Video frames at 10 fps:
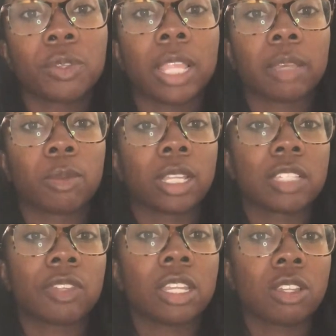If you like more of
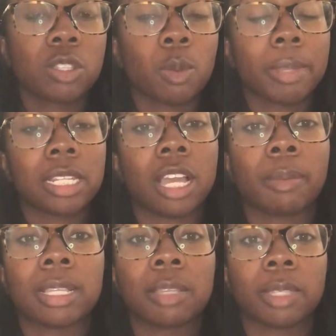these videos, you want me to
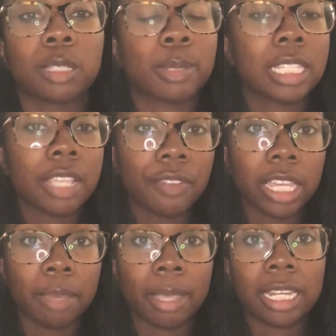talk about something
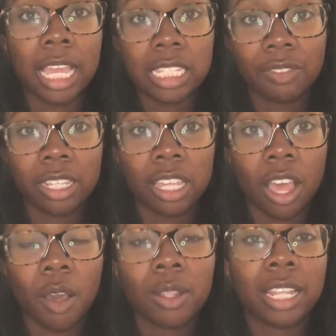specific in my next
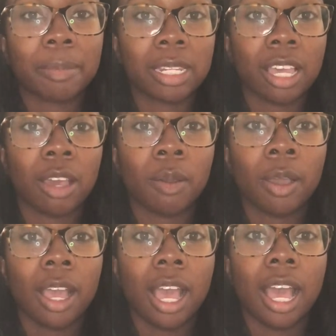video, let me
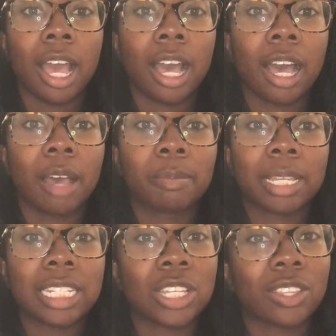know.
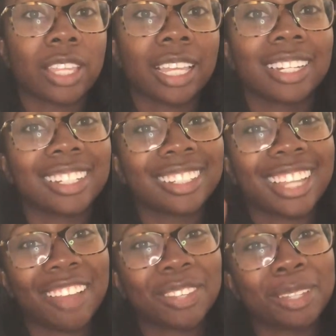But until then,
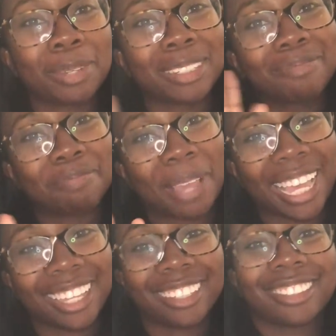have a good one.
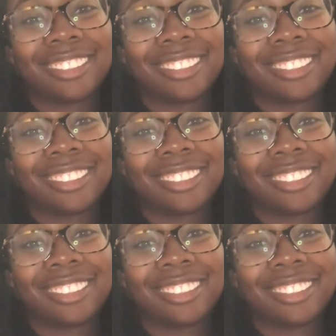Bye.